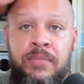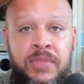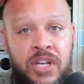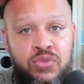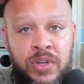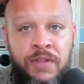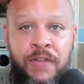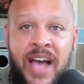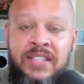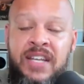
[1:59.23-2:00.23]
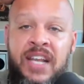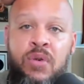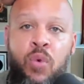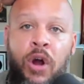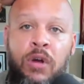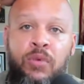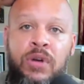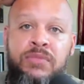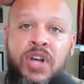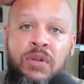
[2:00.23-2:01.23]
There's really fascinating work re
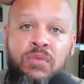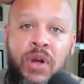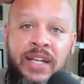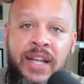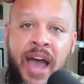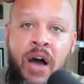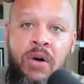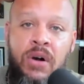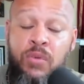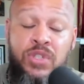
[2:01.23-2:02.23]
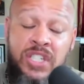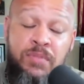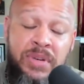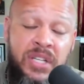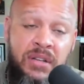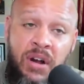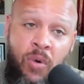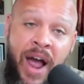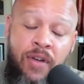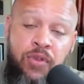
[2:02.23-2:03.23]
done right now, which has been
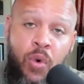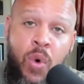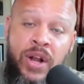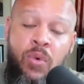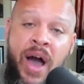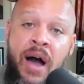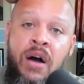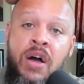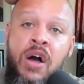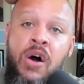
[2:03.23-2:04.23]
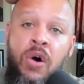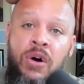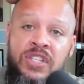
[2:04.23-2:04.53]
around for quite a while, on the